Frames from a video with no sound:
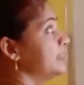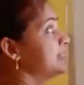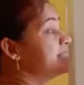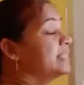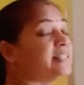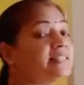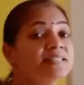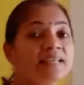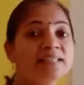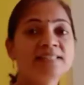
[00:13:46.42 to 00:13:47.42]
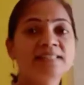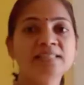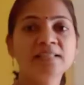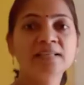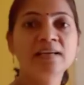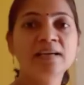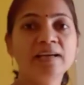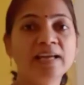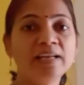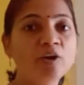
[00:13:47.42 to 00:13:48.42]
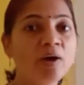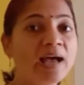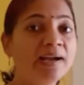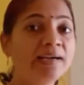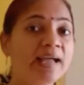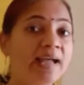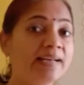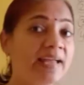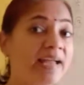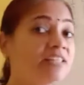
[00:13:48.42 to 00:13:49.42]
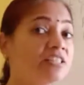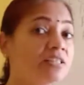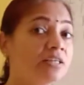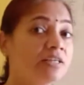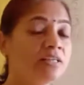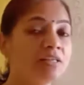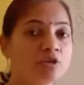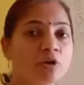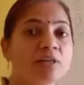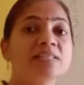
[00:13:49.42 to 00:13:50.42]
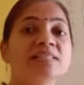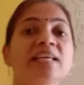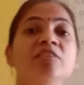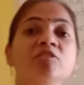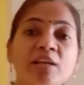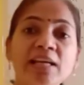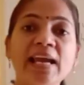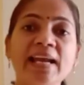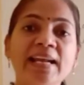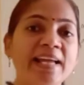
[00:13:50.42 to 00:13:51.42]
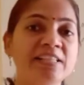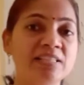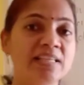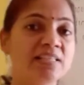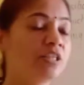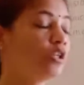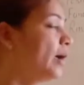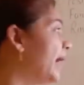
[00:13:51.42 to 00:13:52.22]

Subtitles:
with C6 in your hand and C3 and H6 in your